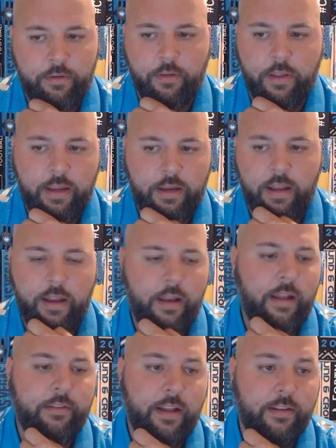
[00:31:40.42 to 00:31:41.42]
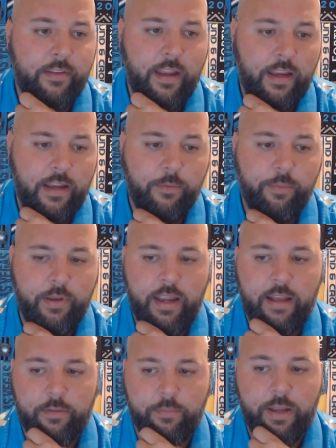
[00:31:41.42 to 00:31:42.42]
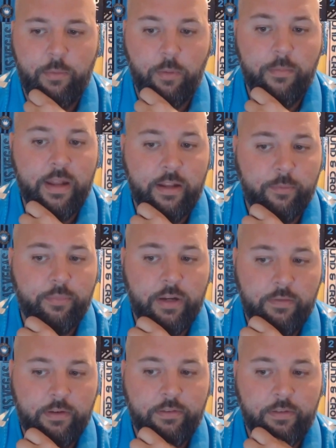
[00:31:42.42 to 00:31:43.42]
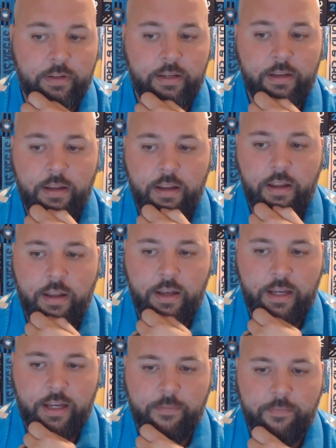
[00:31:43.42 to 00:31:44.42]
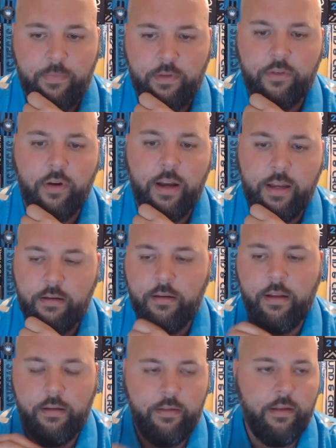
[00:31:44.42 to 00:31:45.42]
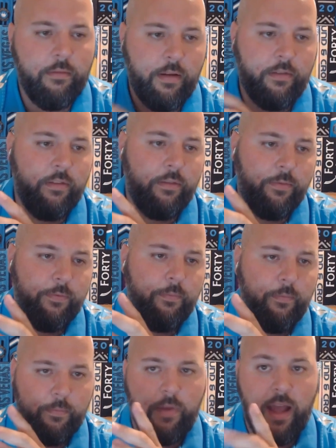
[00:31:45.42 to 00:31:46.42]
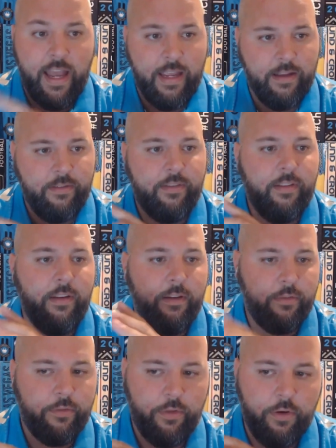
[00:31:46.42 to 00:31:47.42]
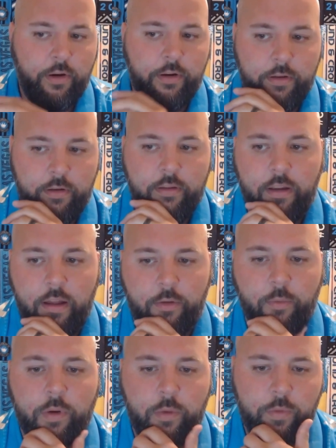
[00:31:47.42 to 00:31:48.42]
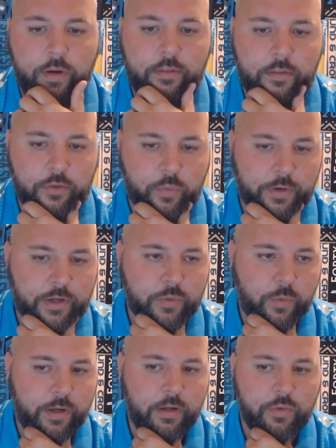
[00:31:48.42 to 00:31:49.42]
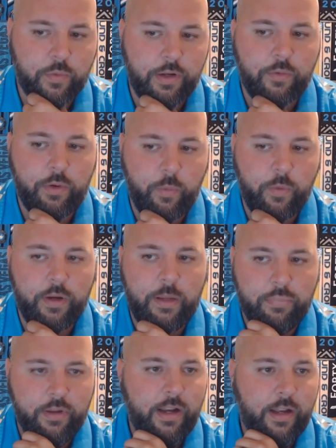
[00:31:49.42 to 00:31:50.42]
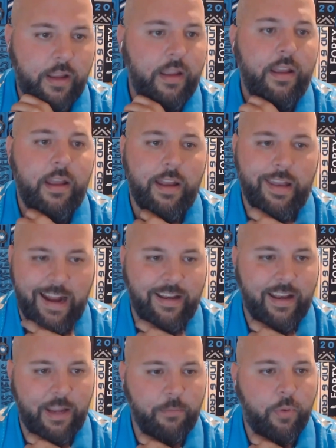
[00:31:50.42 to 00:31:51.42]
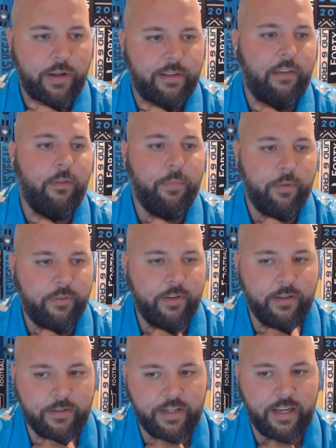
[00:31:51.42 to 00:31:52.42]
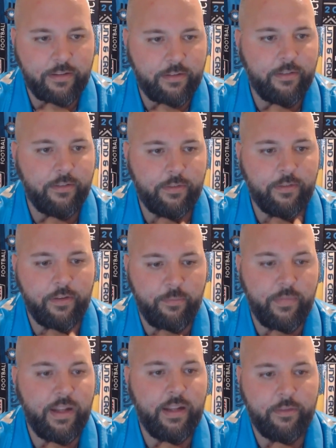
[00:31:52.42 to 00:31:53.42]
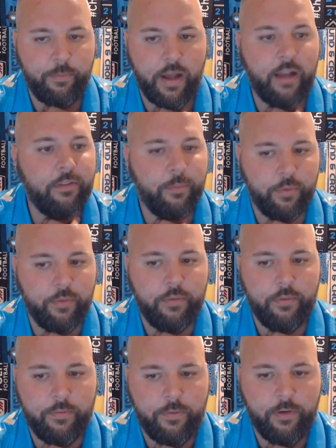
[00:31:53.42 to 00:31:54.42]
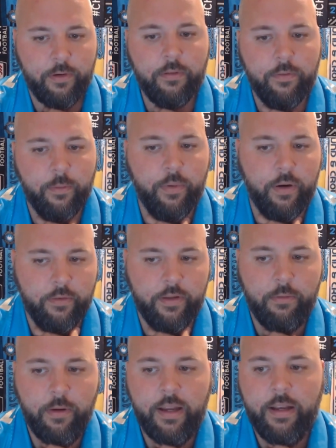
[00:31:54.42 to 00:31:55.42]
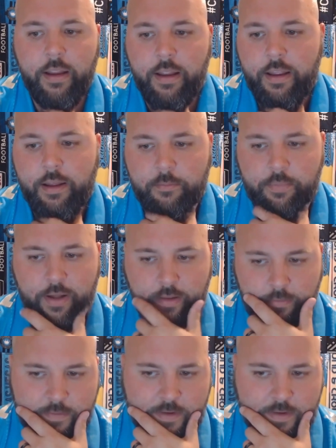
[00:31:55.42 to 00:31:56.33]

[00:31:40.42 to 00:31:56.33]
like, and that's not saying he hasn't played more minutes previously. Sorry, it's his highest and then his third. The other one was in 2020 to 2021. He played 99.7% chances of minutes possible for Burnley, right? But